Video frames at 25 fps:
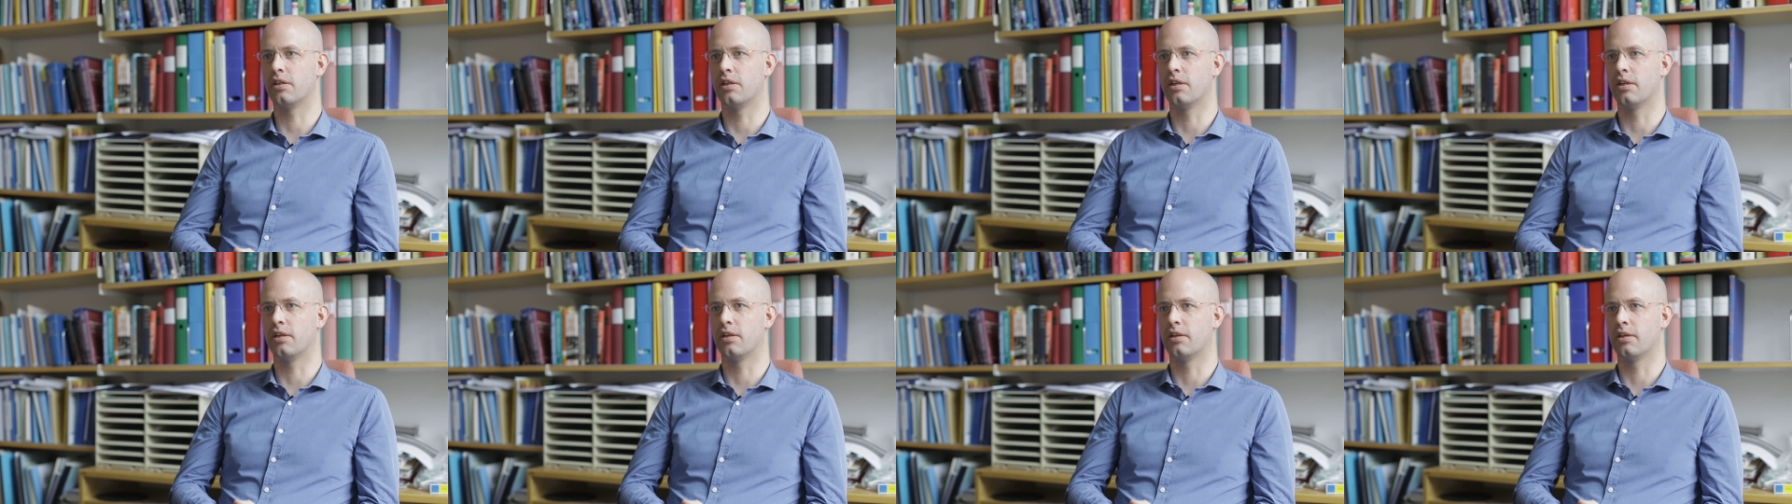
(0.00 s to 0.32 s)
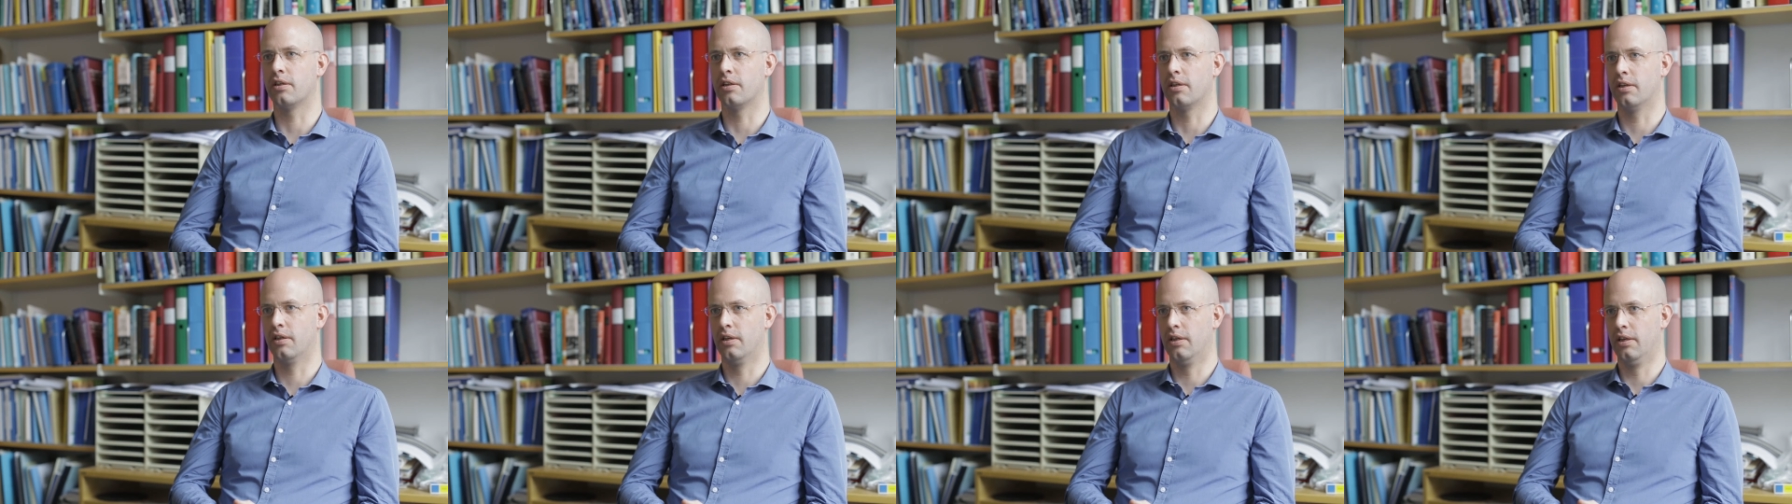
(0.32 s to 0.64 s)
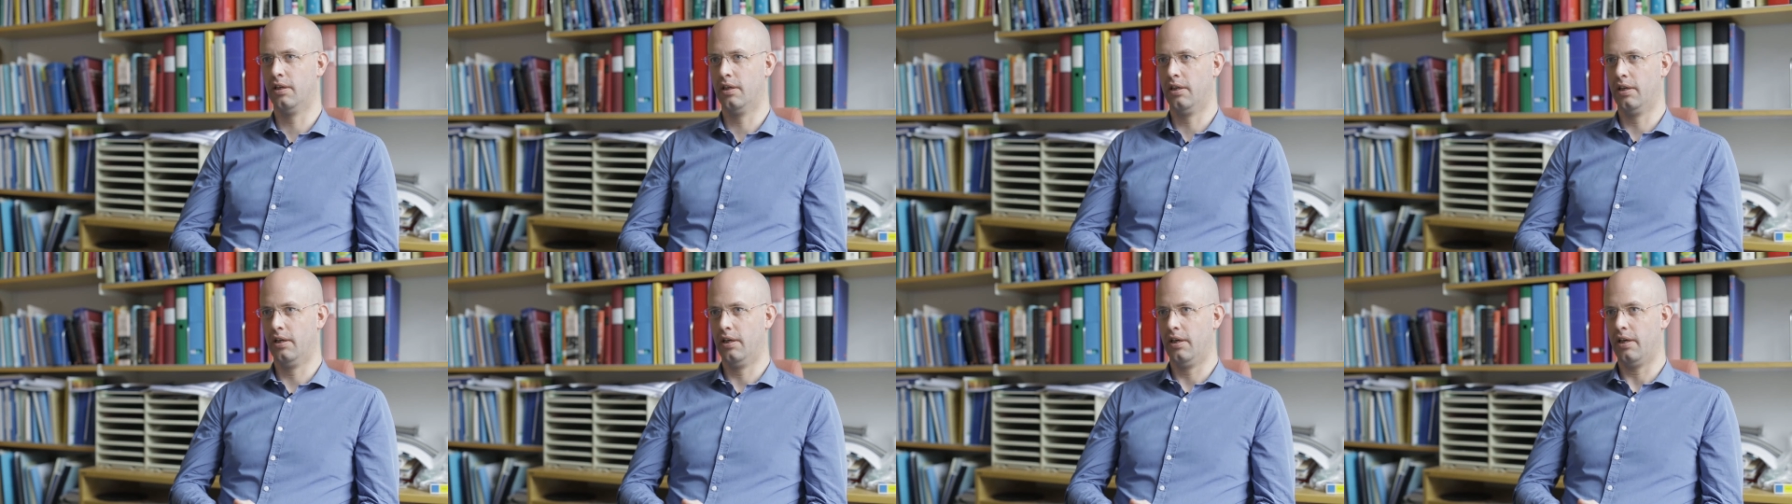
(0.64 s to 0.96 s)
in
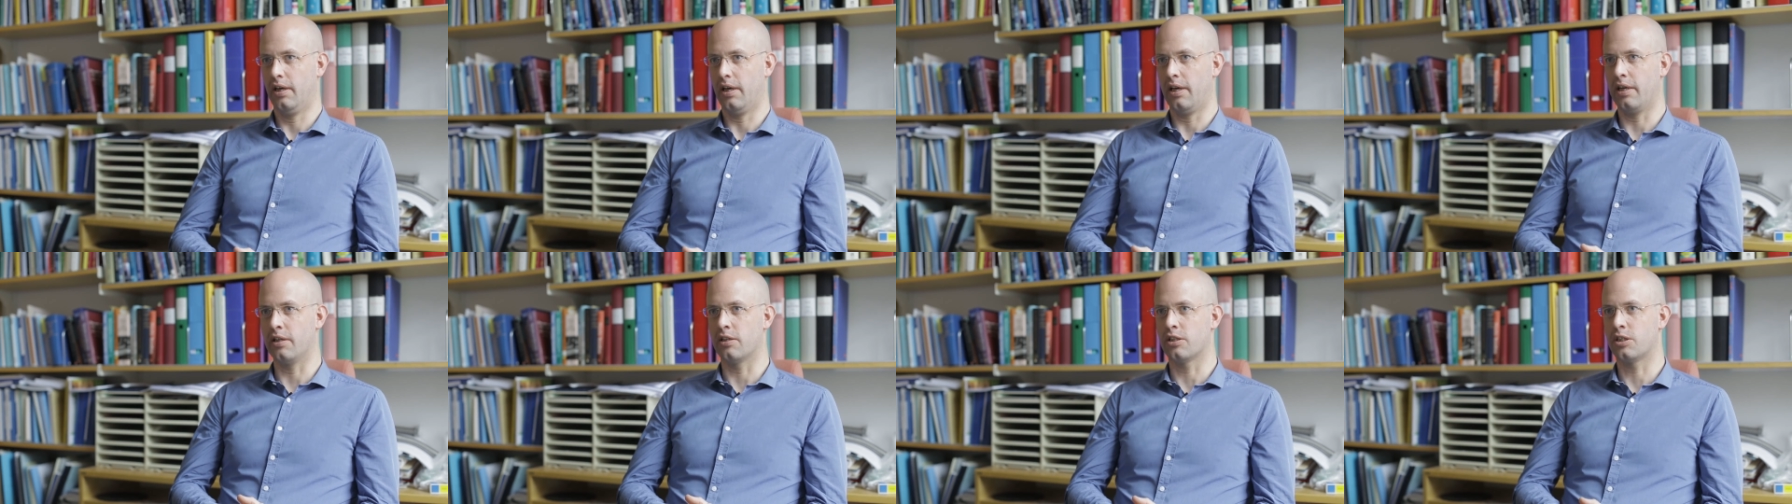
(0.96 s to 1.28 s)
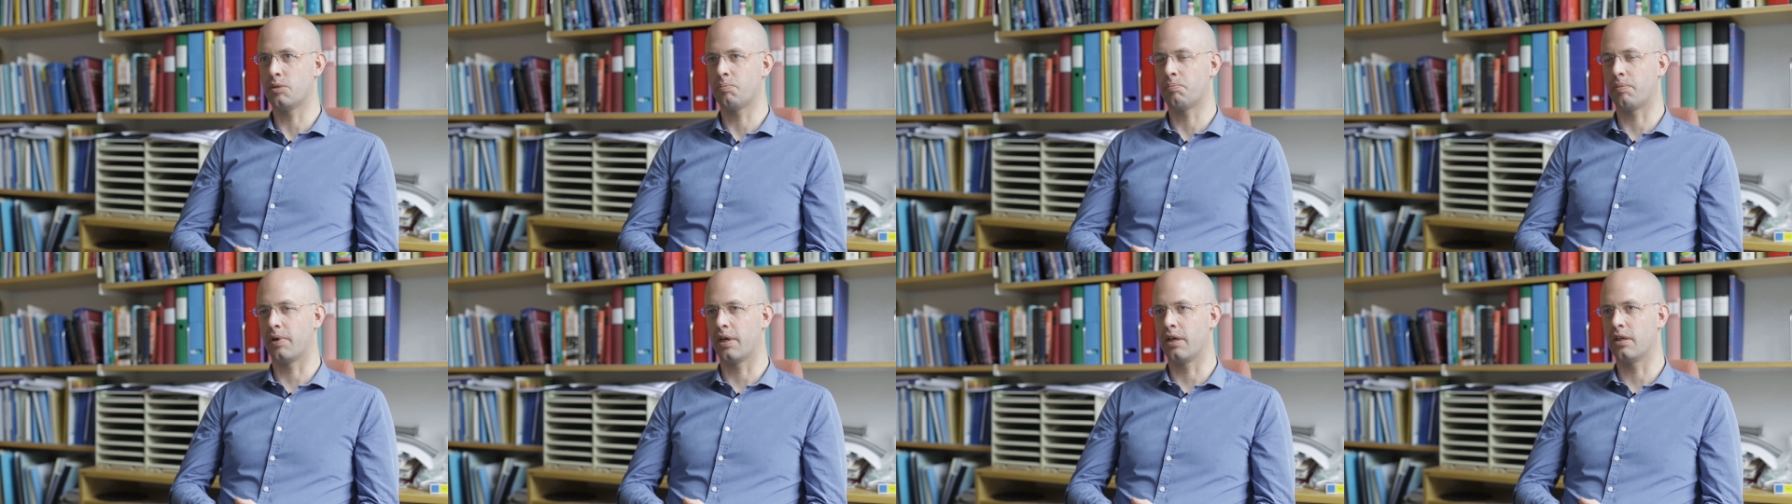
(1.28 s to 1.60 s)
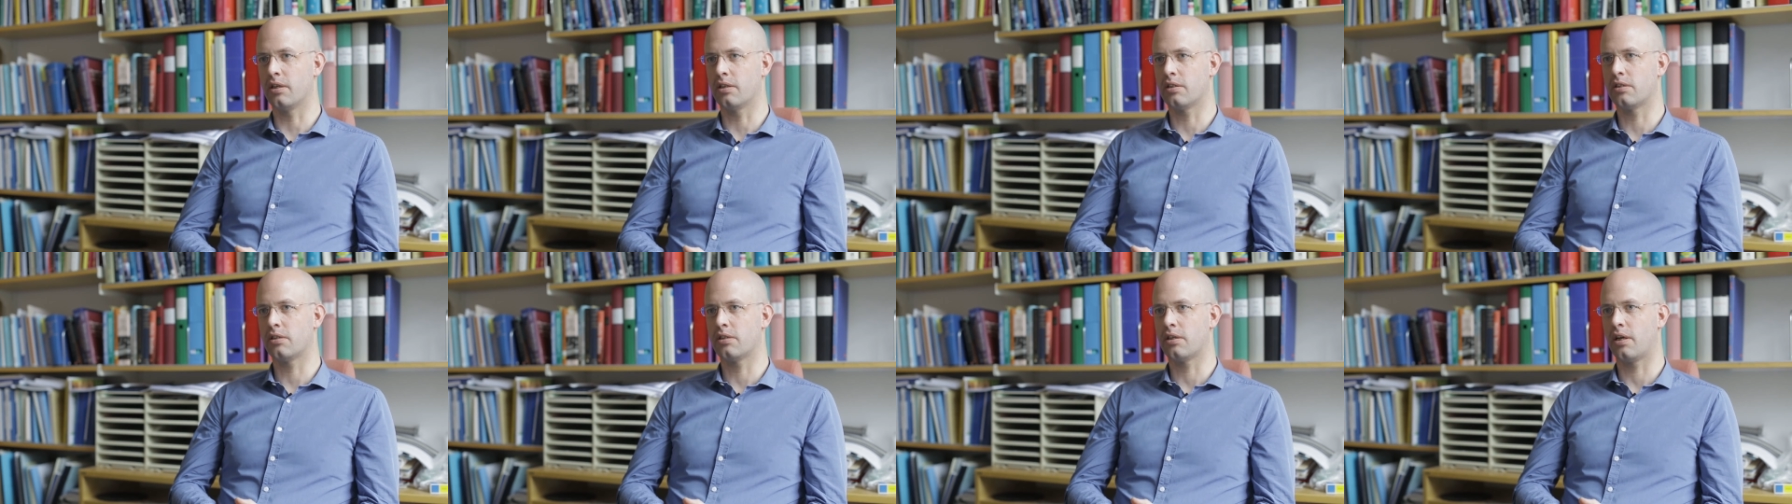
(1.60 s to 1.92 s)

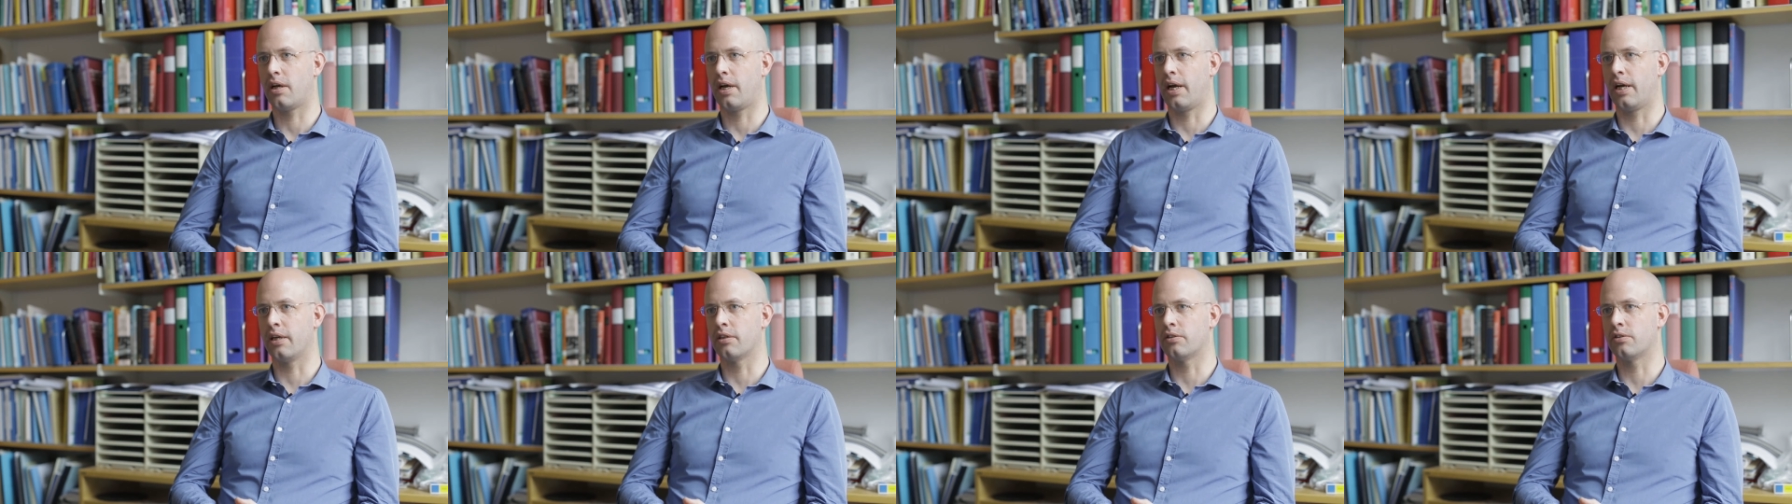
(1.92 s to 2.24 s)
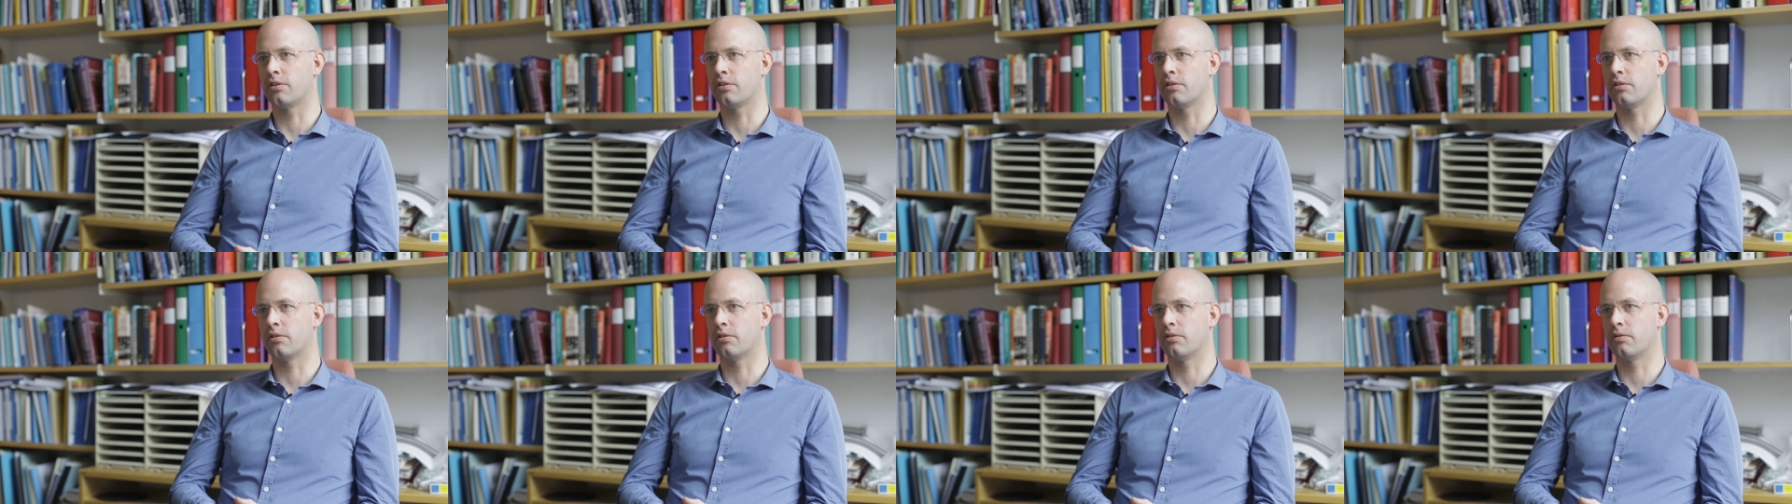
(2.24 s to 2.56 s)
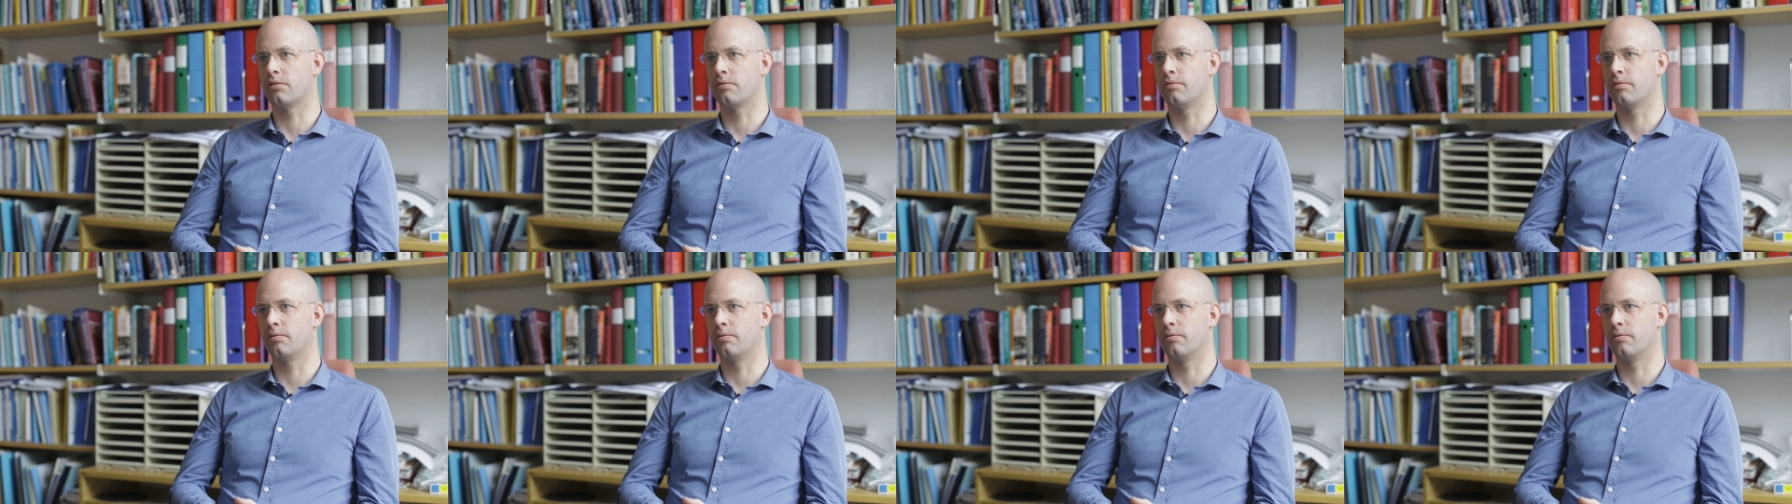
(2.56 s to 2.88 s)
space has a